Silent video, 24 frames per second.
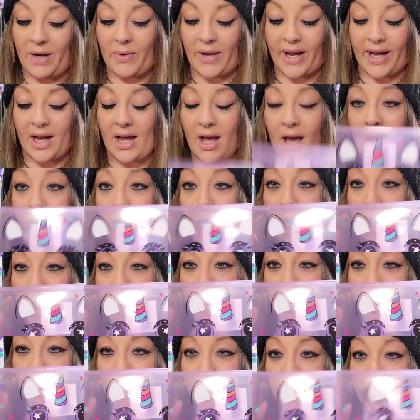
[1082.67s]
Anyway, I
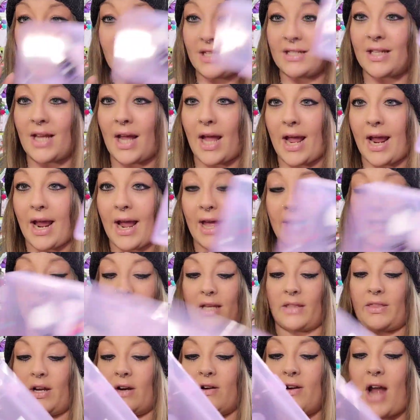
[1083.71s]
found these and
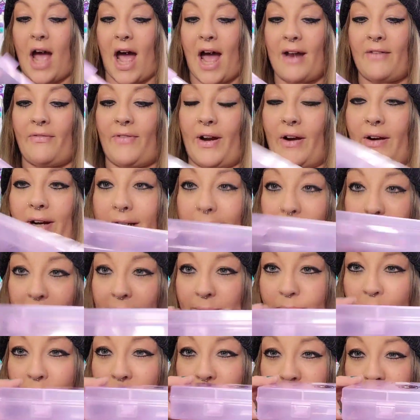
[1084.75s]
they're not very
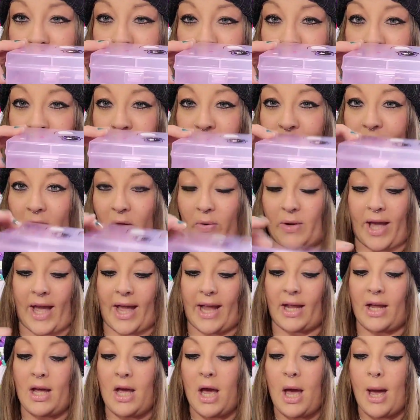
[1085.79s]
deep,
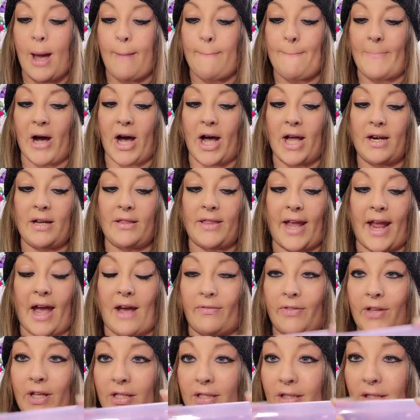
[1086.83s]
okay? But they
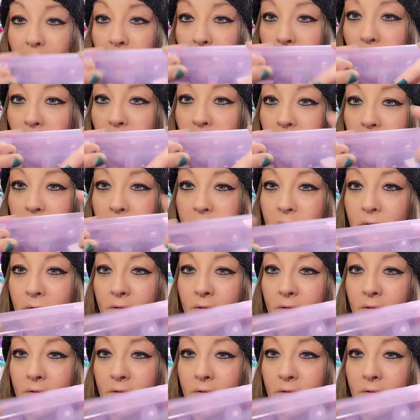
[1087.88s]
have these little